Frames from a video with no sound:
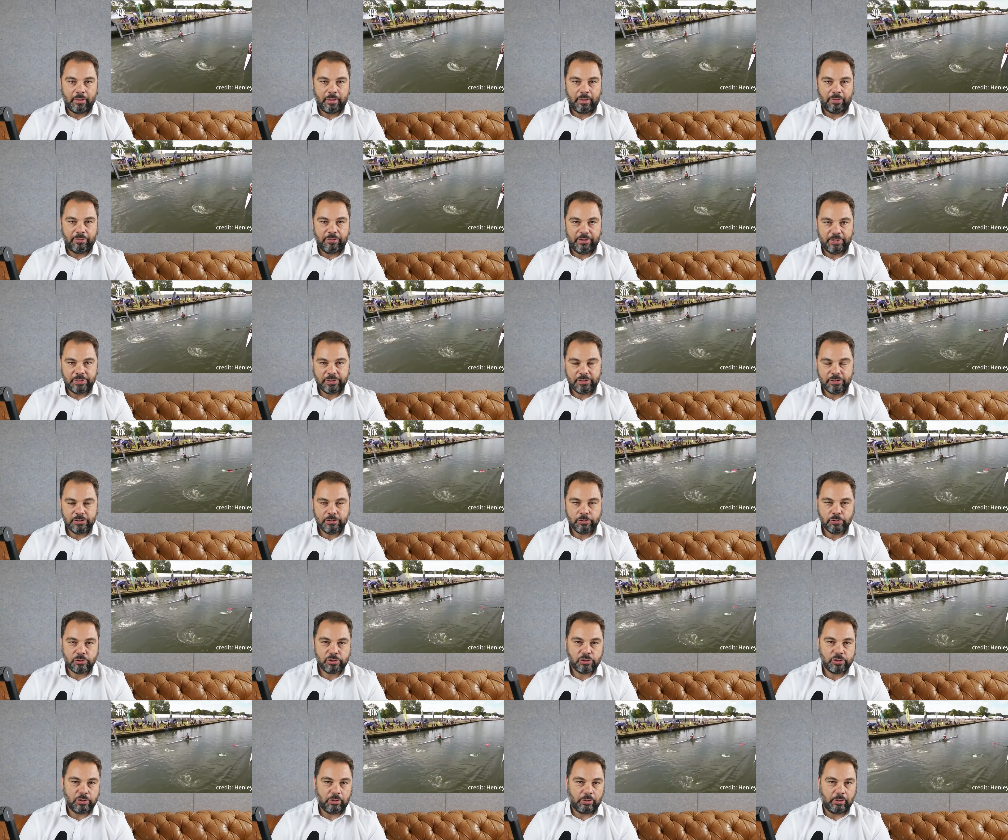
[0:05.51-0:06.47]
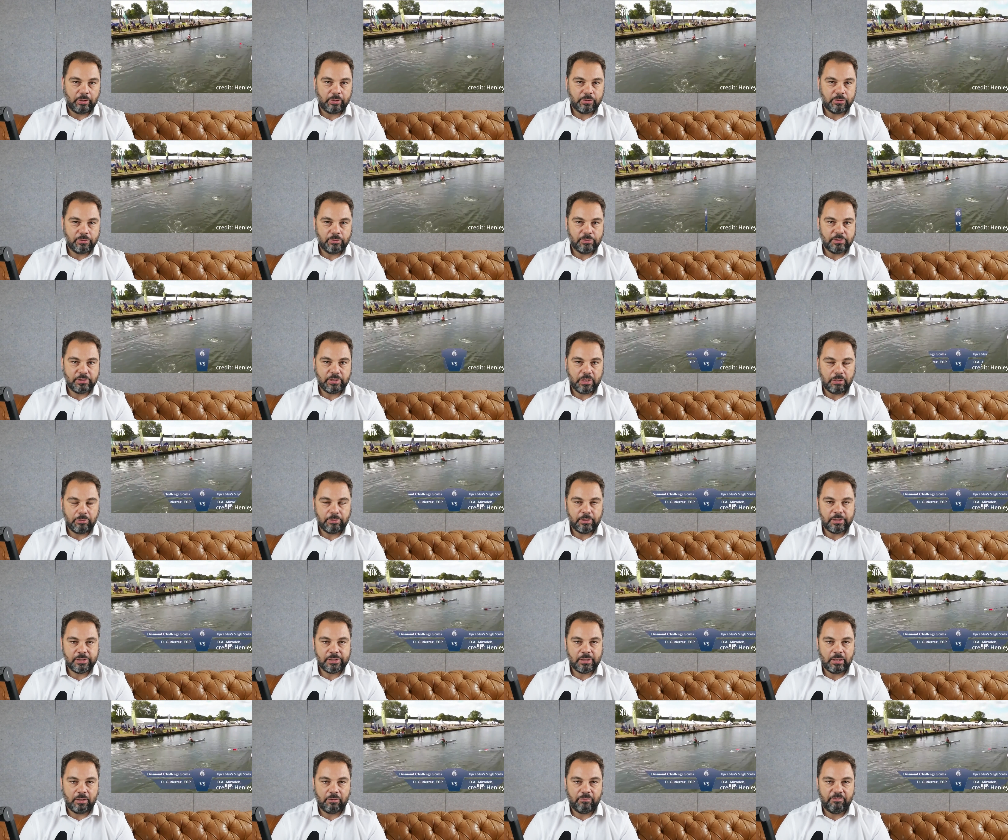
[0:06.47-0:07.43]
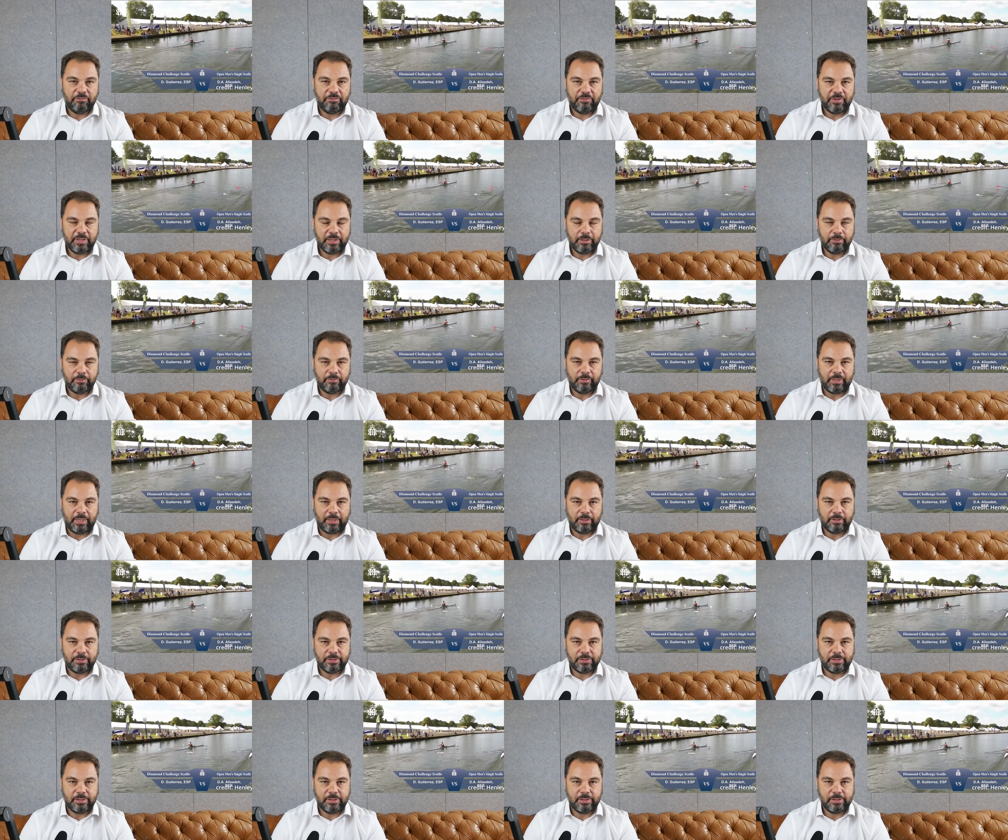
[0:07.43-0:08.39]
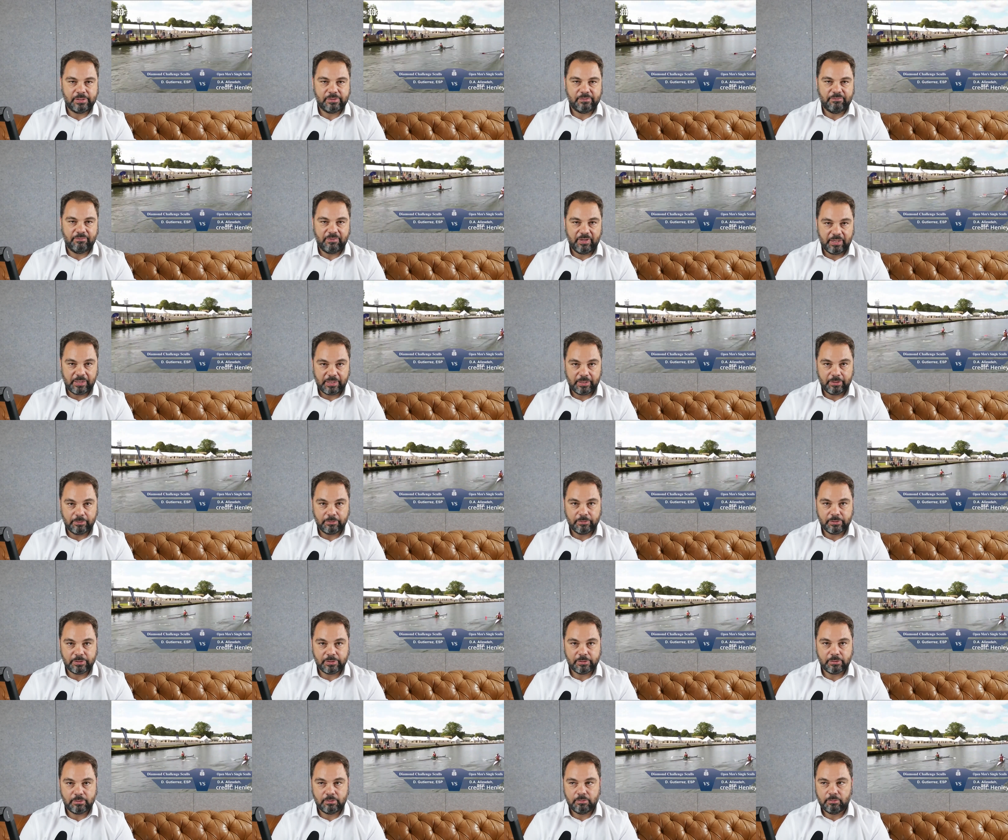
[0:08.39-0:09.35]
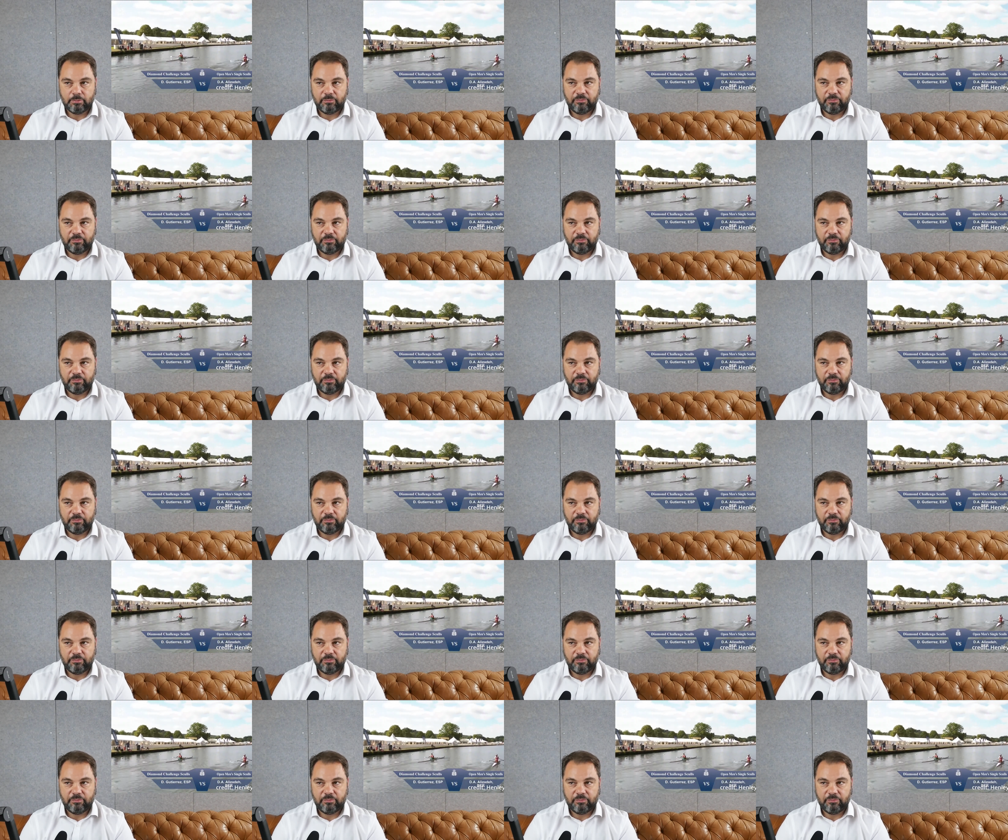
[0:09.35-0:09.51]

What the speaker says: This is the start to a series of video analysis videos.